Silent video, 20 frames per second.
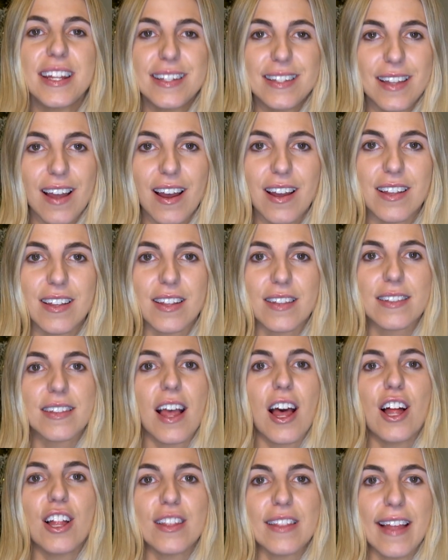does
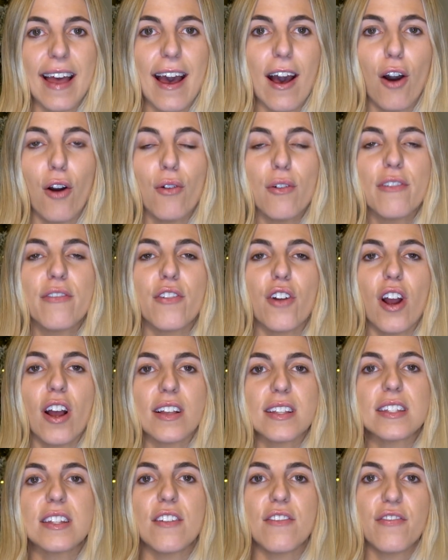allow for
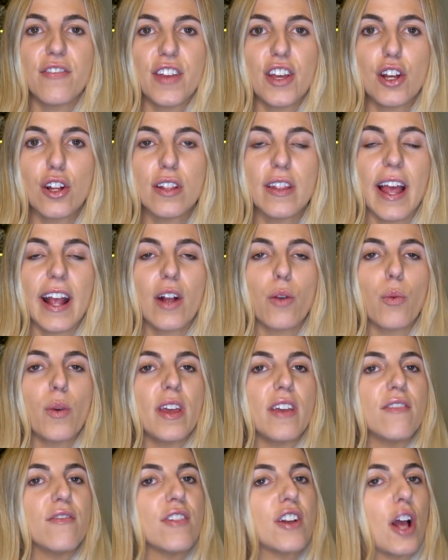us to feel like
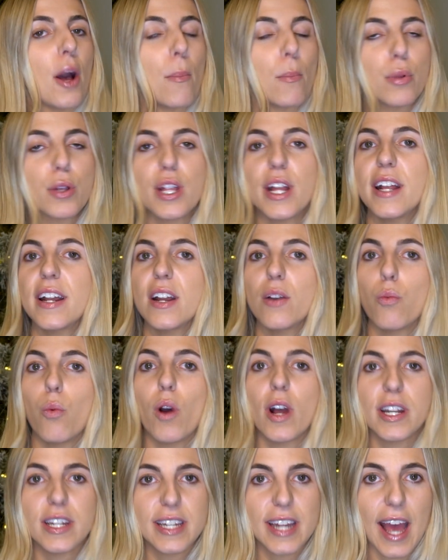we've completed
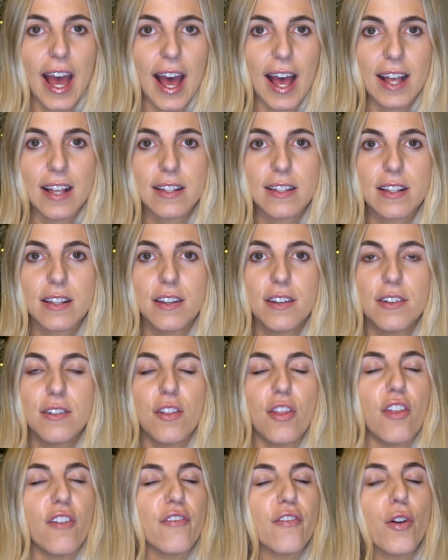one task.
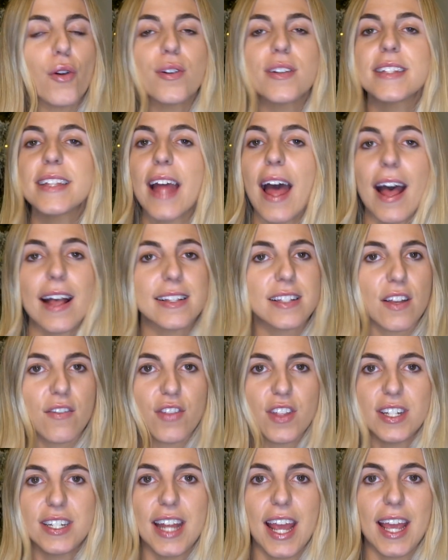The first task of
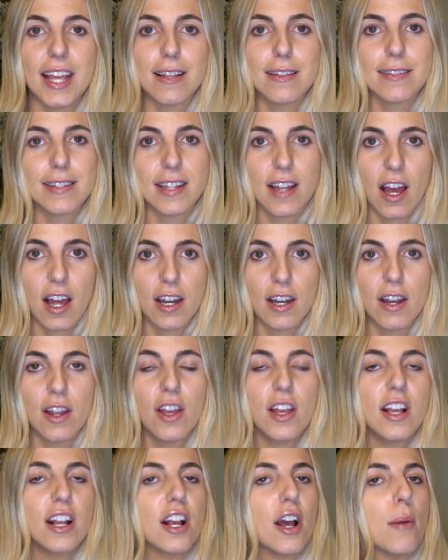the day is done,
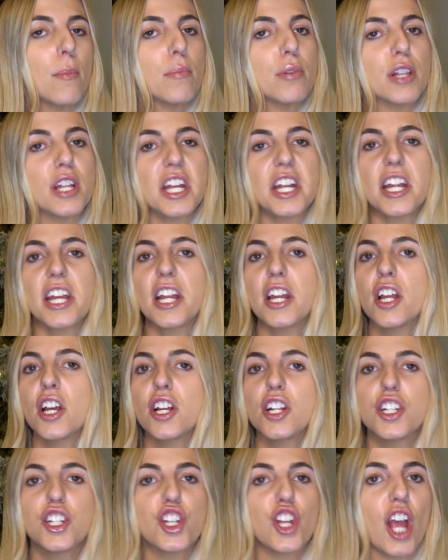completed,
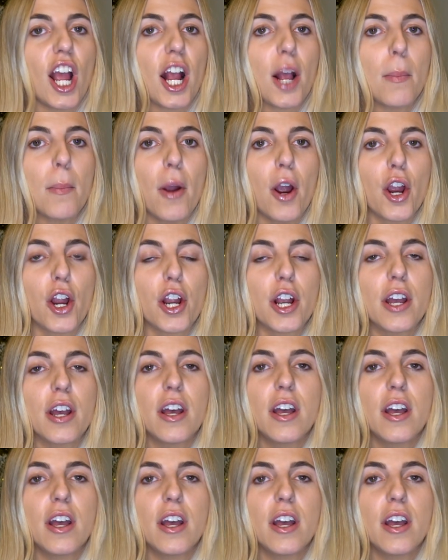check mark,